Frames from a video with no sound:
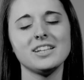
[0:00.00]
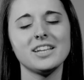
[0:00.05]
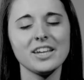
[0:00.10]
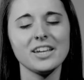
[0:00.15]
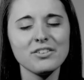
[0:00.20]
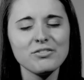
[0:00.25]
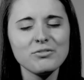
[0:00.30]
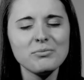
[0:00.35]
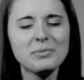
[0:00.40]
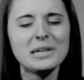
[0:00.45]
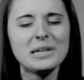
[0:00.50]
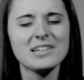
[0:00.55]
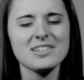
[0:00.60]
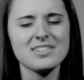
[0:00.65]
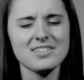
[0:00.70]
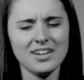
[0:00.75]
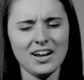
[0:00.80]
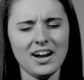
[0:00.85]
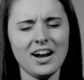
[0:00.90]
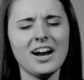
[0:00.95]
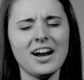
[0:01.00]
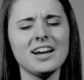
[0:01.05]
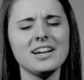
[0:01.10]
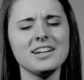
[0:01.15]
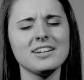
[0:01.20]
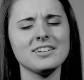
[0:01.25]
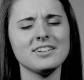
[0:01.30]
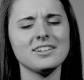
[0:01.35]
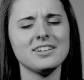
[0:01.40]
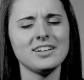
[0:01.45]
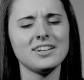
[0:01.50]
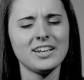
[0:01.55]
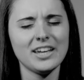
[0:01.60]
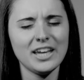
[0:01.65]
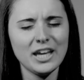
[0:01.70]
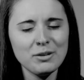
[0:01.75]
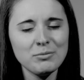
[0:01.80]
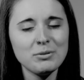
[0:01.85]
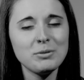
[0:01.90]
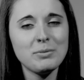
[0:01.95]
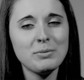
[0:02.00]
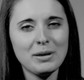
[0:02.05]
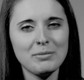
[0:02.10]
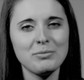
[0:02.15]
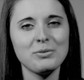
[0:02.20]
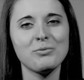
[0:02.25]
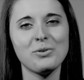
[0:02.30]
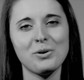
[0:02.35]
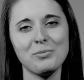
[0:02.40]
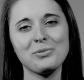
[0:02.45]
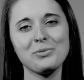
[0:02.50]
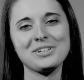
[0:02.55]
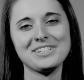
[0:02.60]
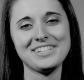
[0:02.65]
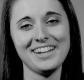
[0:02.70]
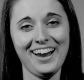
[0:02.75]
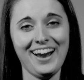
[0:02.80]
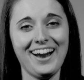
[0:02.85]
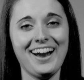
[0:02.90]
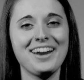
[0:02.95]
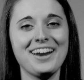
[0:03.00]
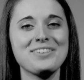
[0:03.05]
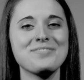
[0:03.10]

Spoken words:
give me a sign, hit me baby one more time.